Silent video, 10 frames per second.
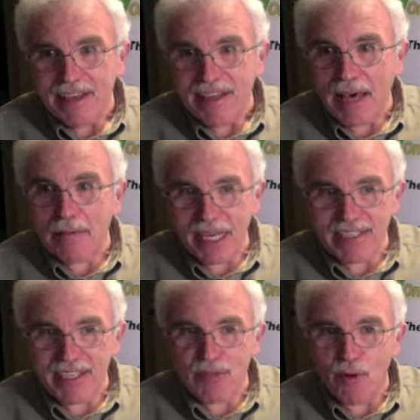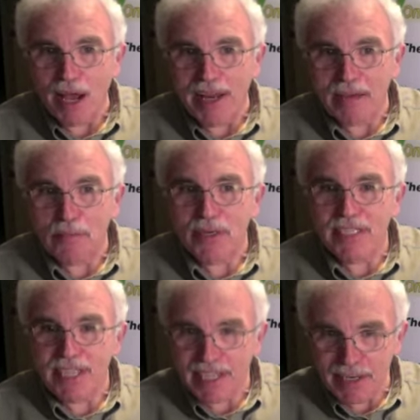That makes this riding
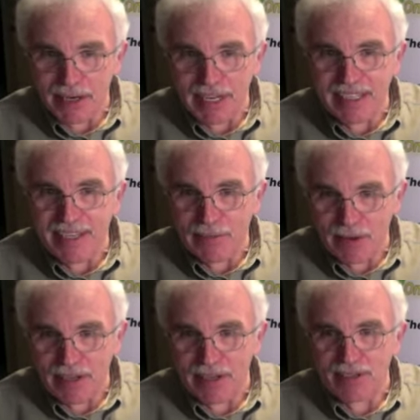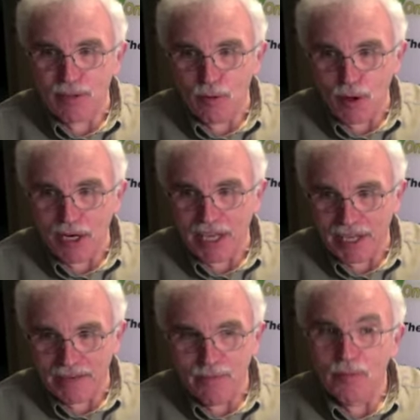particularly difficult to work
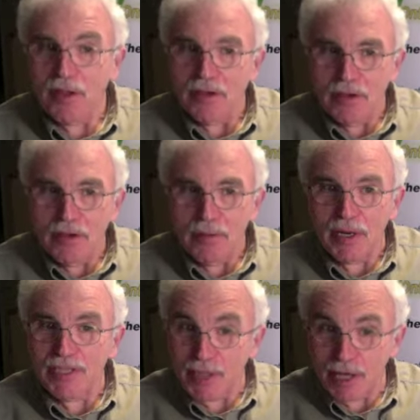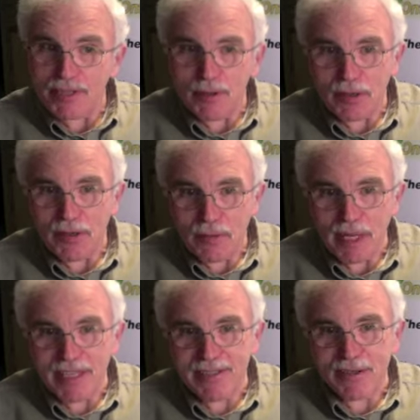in, but it's also a good
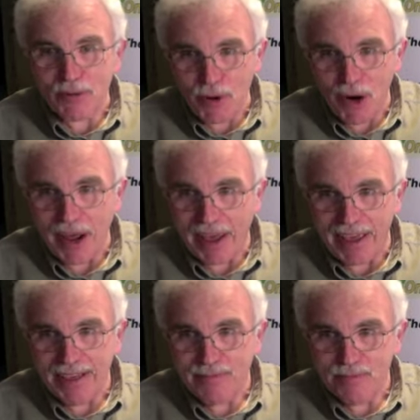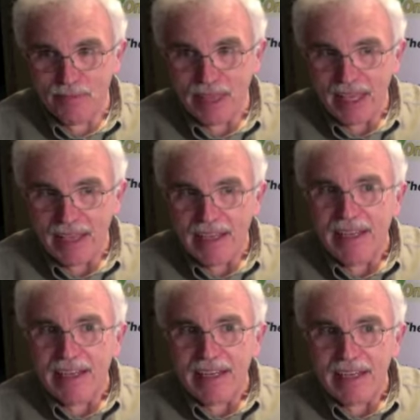place to try.
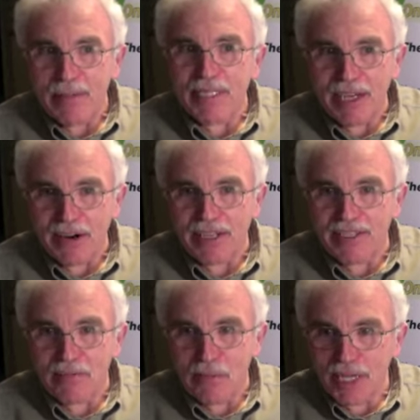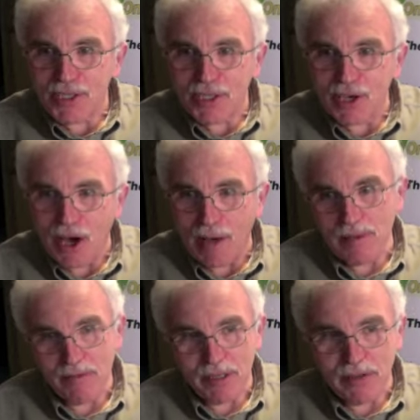Libertarians have much in
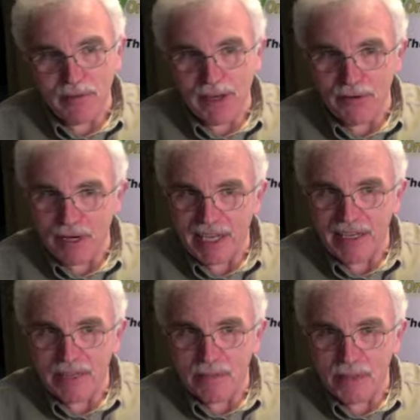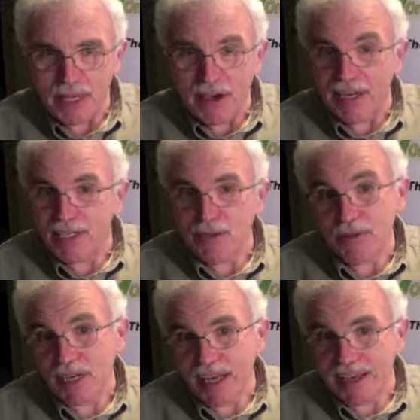common with the federal NDP on
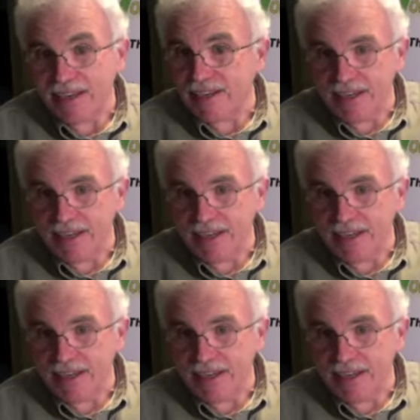issues like